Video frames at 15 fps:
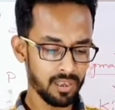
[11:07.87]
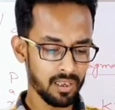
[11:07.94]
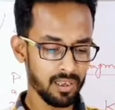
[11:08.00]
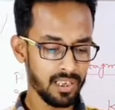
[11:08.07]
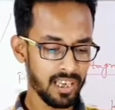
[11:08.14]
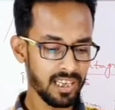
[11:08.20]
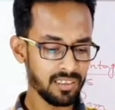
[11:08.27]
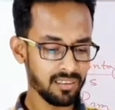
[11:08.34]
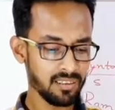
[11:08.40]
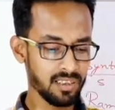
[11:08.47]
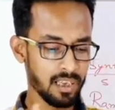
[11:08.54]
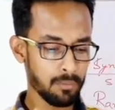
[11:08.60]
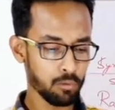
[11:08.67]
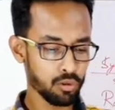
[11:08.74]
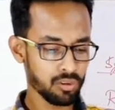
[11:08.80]
Next,
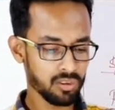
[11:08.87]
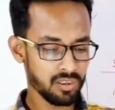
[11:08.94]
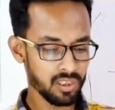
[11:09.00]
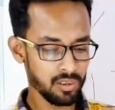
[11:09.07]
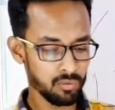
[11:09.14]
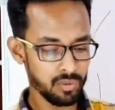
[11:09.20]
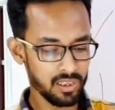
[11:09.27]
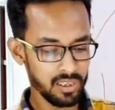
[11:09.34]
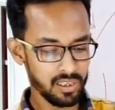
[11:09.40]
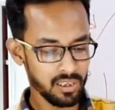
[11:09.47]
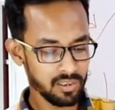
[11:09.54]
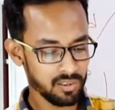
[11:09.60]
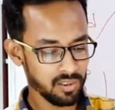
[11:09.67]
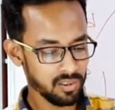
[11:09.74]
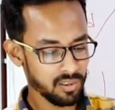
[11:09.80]
demonstrate with
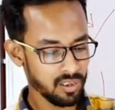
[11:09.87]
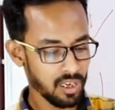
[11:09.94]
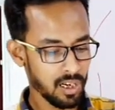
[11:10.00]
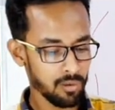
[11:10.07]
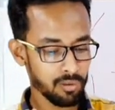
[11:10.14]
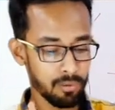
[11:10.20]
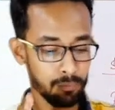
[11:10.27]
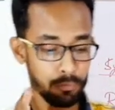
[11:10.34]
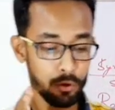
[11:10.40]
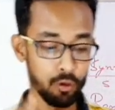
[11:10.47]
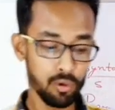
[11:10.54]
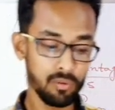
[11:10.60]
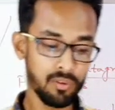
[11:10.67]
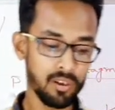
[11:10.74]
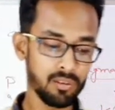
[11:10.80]
illustration how the
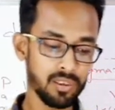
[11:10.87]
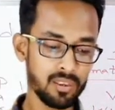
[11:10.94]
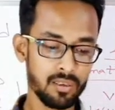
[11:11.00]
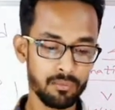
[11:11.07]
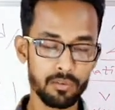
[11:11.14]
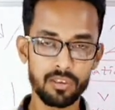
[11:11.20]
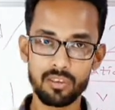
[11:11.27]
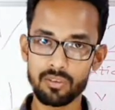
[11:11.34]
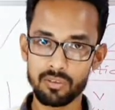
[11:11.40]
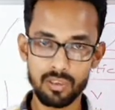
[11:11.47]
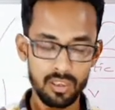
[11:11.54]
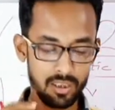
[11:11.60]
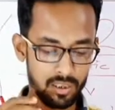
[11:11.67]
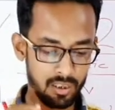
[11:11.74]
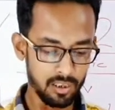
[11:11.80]
pure vowels are produced
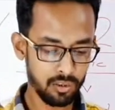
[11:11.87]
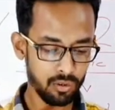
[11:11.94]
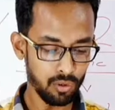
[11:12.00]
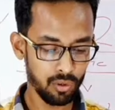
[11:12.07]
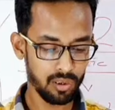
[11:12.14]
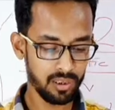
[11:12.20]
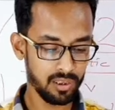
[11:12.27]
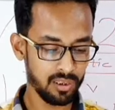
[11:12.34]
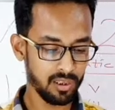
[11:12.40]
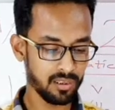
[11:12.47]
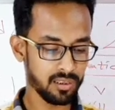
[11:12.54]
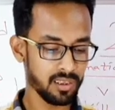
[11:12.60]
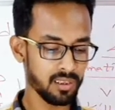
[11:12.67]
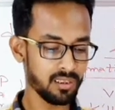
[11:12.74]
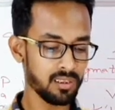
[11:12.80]
in English. Already
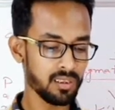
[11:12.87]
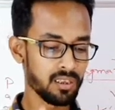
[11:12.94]
discussed.